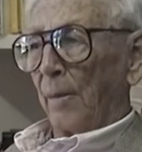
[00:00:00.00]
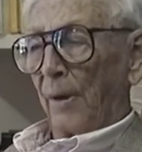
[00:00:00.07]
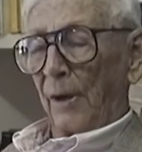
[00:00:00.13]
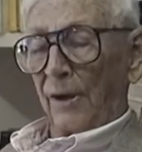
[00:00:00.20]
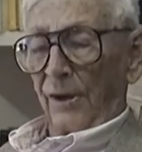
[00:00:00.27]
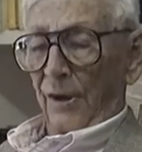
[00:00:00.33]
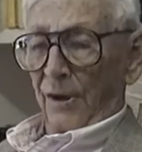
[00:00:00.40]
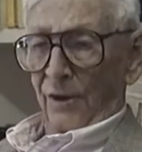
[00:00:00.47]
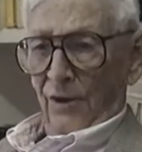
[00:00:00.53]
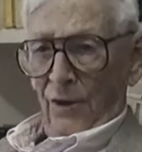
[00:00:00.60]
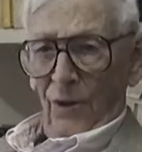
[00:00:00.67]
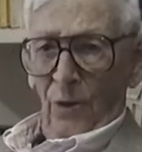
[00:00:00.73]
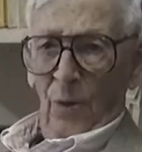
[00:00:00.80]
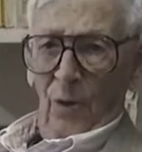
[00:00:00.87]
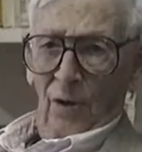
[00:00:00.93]
because it's
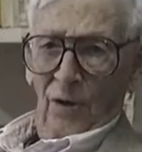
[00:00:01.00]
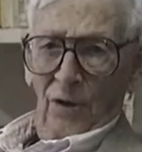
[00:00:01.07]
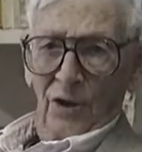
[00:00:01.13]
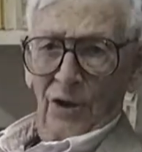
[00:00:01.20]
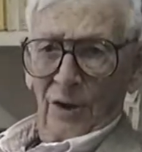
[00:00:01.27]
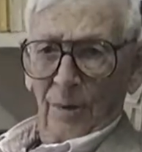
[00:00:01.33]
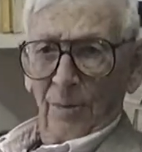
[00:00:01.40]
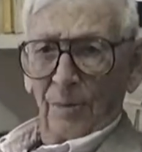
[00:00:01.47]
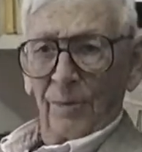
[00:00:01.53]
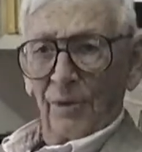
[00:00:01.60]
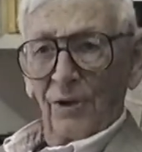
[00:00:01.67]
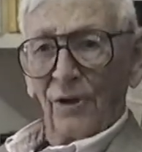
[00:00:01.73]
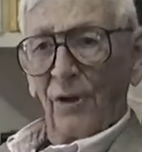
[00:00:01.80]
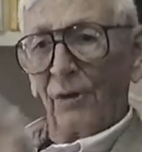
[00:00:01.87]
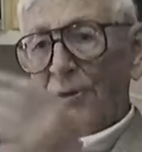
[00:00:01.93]
new ownership and
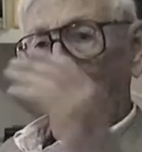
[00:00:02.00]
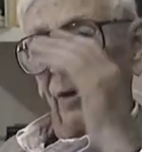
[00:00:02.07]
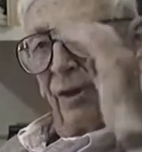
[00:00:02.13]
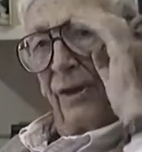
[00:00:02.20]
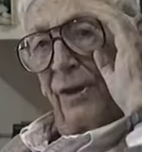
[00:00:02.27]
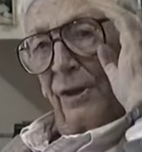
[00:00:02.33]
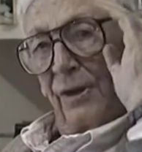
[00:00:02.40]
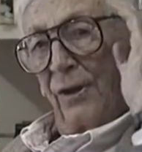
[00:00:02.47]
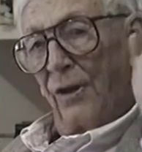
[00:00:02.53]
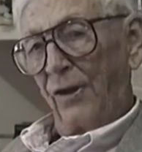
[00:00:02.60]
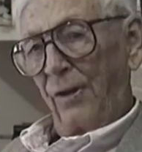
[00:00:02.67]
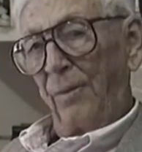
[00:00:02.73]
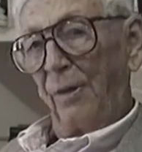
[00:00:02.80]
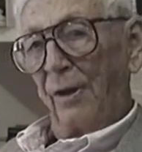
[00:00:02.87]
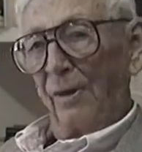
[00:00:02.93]
so forth. It used
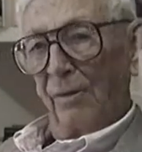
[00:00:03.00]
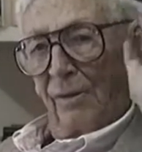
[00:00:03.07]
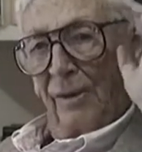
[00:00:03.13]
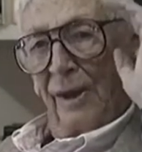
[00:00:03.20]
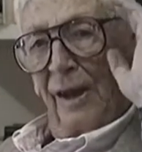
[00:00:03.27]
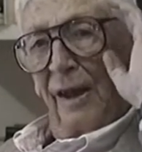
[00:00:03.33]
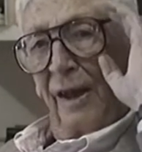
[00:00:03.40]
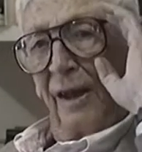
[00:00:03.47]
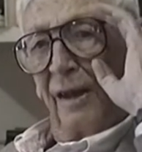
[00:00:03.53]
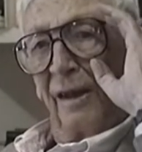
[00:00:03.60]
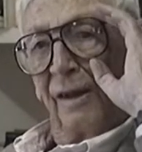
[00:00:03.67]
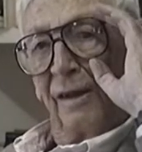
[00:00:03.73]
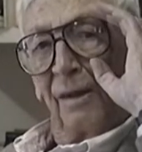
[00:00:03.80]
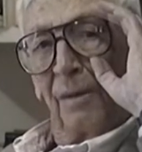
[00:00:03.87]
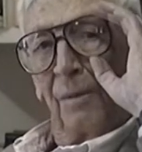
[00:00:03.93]
to be when Eddie mm
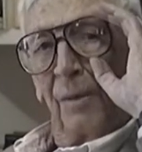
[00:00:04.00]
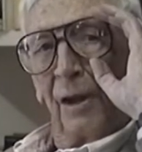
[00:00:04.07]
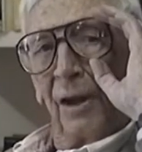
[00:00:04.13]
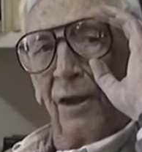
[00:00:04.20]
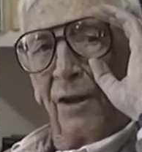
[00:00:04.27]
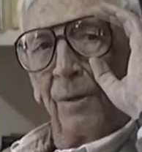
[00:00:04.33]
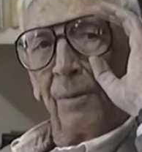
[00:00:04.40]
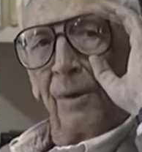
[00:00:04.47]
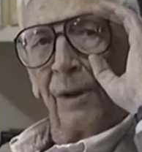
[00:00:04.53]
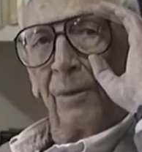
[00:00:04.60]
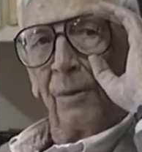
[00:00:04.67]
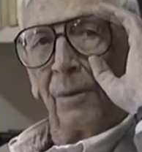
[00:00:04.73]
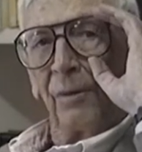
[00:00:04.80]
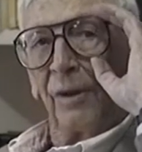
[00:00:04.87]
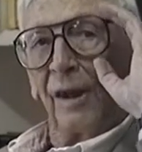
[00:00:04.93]
-hmm. and mm-hmm. Mary Smith
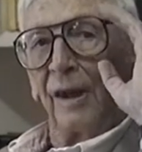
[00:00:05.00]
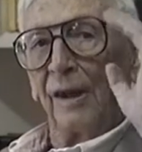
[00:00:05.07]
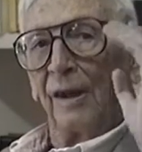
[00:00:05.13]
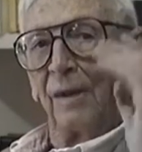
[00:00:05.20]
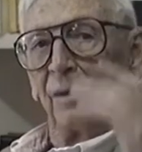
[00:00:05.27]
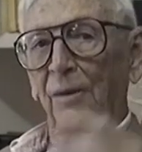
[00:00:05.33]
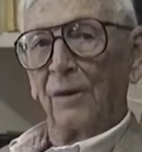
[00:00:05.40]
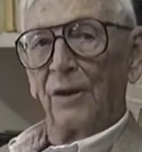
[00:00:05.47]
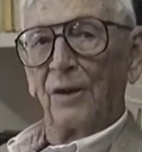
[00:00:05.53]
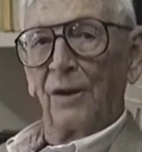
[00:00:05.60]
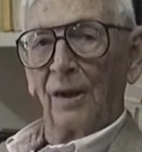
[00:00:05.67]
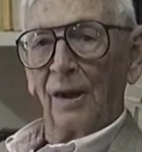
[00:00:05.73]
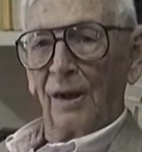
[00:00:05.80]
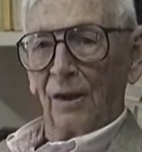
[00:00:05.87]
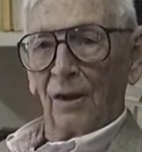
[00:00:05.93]
were running it, it was
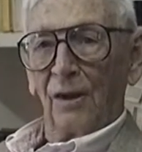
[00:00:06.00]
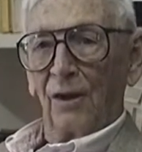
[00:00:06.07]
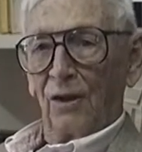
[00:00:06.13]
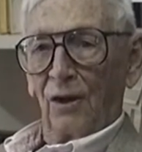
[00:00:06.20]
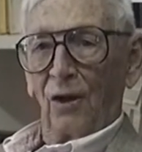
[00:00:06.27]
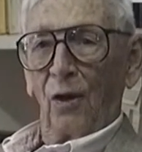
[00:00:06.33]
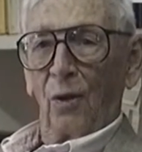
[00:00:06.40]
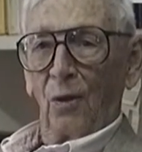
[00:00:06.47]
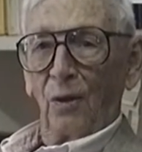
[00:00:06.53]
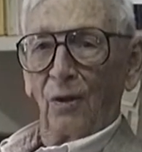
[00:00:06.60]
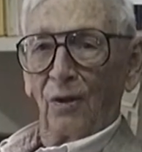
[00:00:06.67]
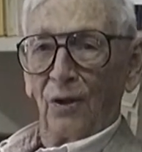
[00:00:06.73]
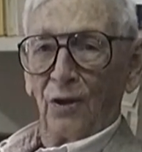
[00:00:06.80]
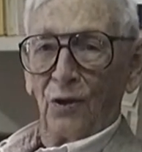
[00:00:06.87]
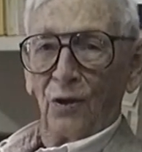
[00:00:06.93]
as
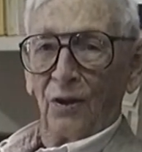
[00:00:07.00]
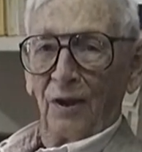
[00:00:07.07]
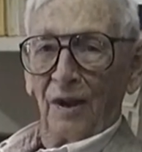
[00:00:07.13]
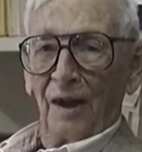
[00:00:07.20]
local as you can